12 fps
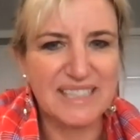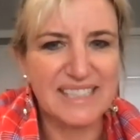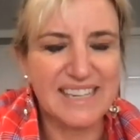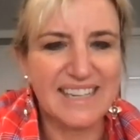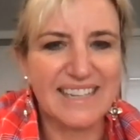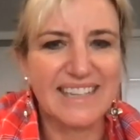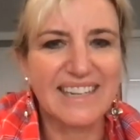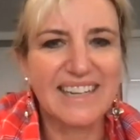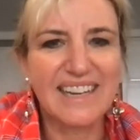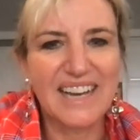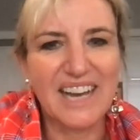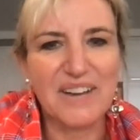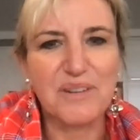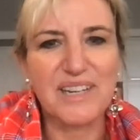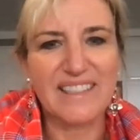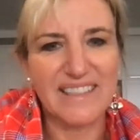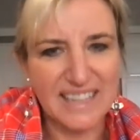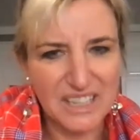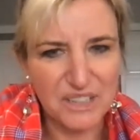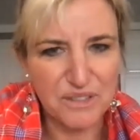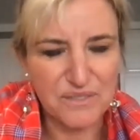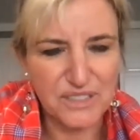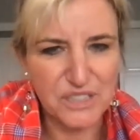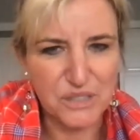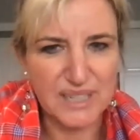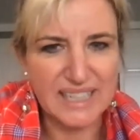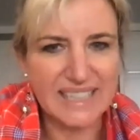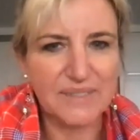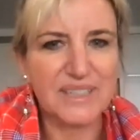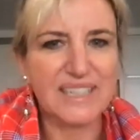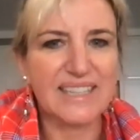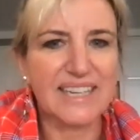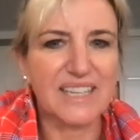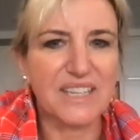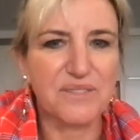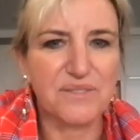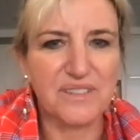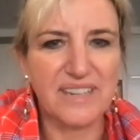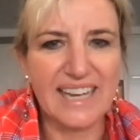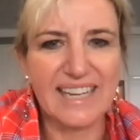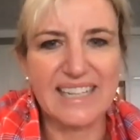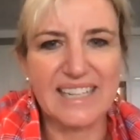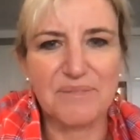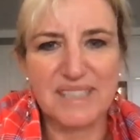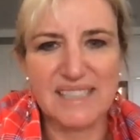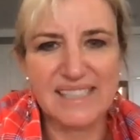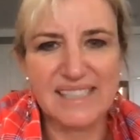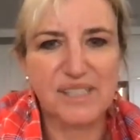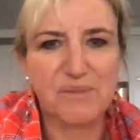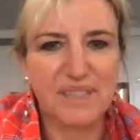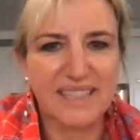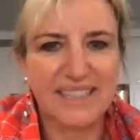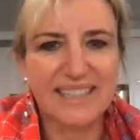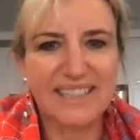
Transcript: But I want to thank you for joining. I want to thank you for hanging in with us as we